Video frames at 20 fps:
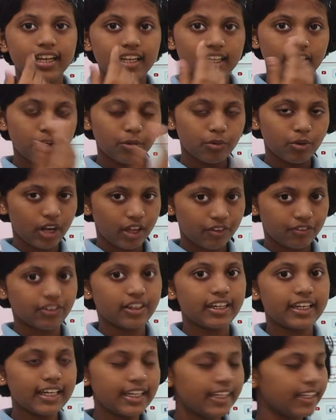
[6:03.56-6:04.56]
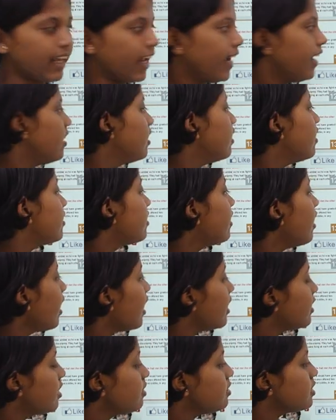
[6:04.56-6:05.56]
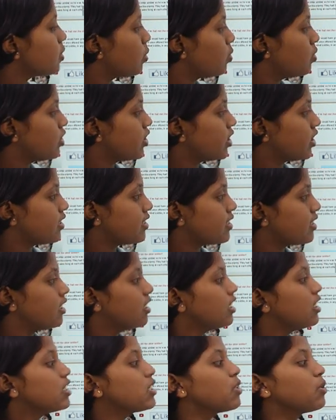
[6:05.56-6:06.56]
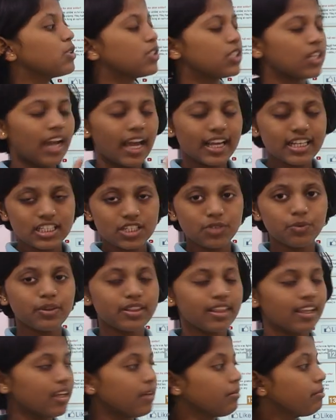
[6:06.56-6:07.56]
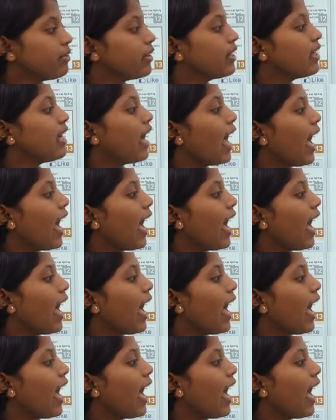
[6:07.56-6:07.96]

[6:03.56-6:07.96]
that he would have greeted the other soldiers, socialized with him,